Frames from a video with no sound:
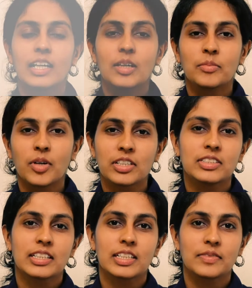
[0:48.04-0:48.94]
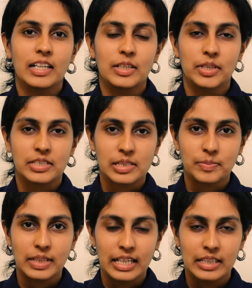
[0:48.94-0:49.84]
A monitoring and evaluation
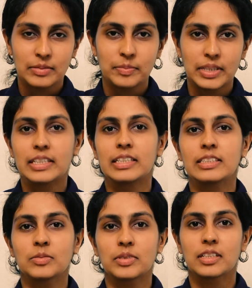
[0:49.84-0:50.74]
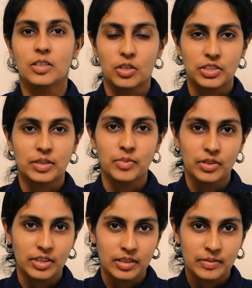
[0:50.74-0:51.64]
plan begins with a logic
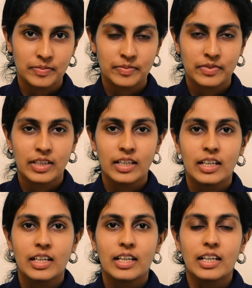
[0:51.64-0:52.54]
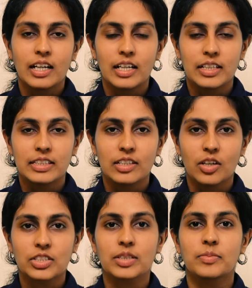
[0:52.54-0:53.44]
model. The
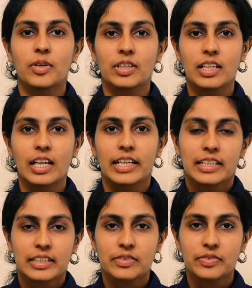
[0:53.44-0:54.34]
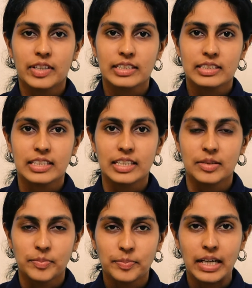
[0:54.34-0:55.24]
logic model identifies the
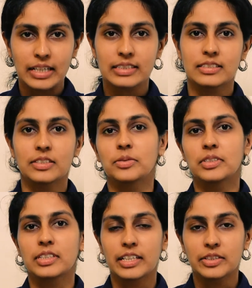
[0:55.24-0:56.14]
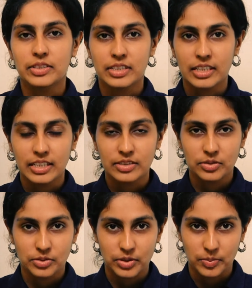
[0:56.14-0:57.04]
impacts that you are trying to create
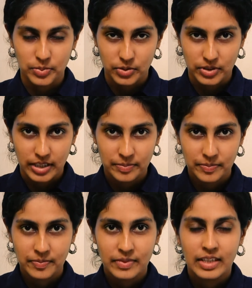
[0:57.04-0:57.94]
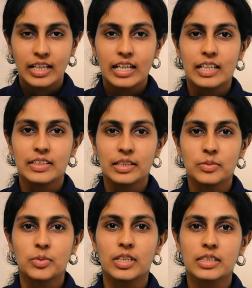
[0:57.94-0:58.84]
through your program and
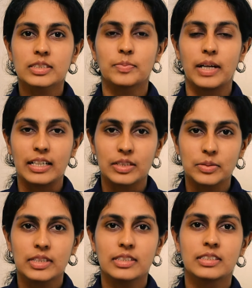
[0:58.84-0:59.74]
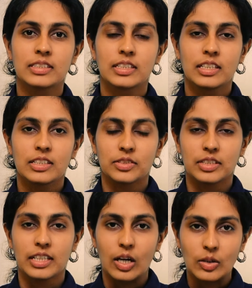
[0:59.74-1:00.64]
then works backwards to
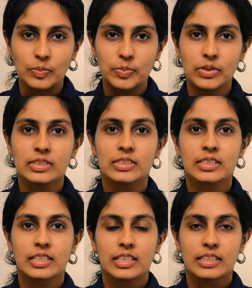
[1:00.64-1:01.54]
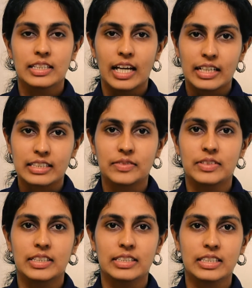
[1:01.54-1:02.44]
the outputs, the
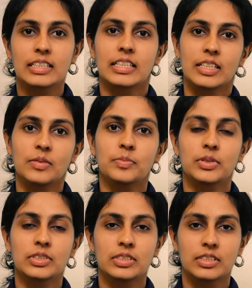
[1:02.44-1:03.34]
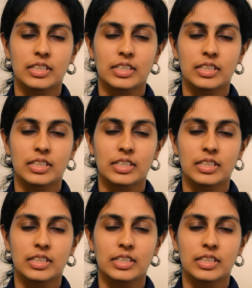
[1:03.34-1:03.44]
activities and the inputs